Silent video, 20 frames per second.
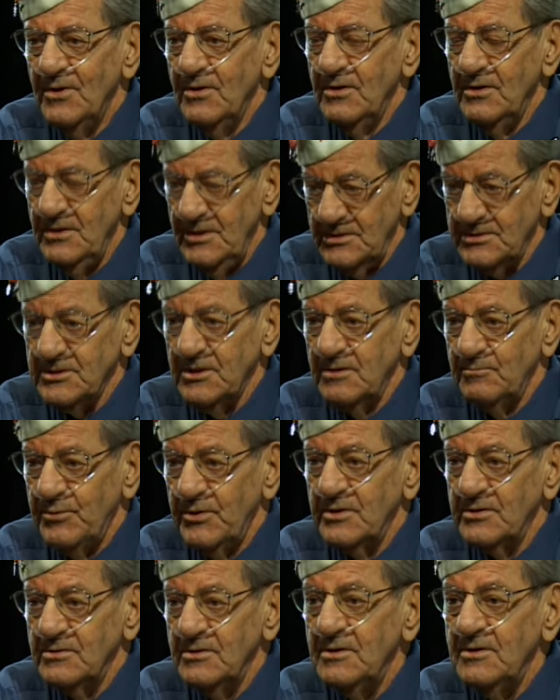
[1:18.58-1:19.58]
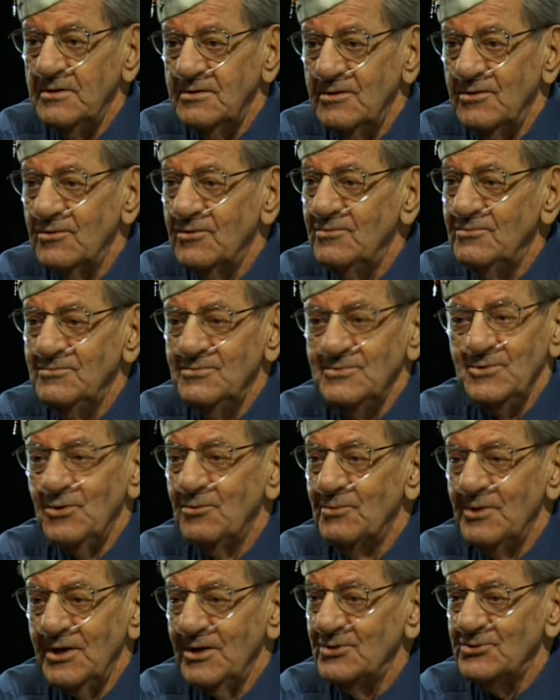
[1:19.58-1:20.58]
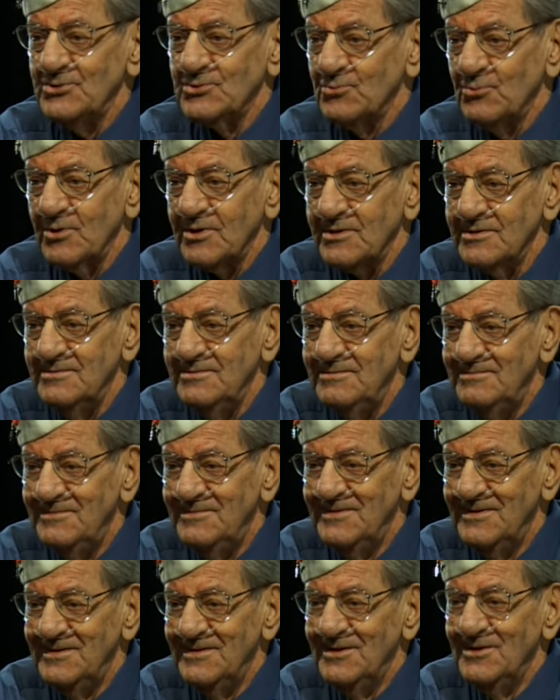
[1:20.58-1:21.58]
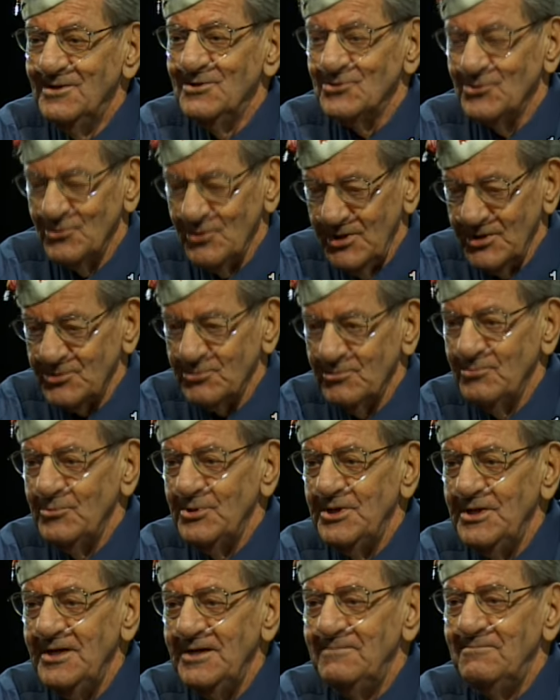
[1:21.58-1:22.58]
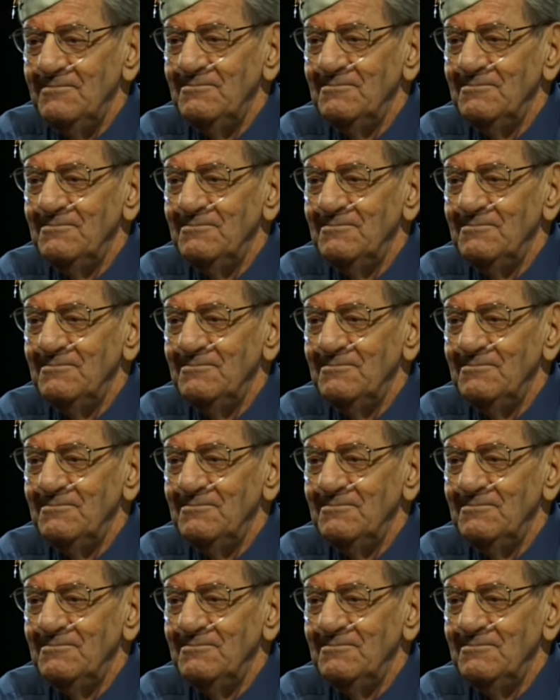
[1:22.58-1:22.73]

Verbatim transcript: that sounded pretty good, you know. No one else was working. So that's what we did.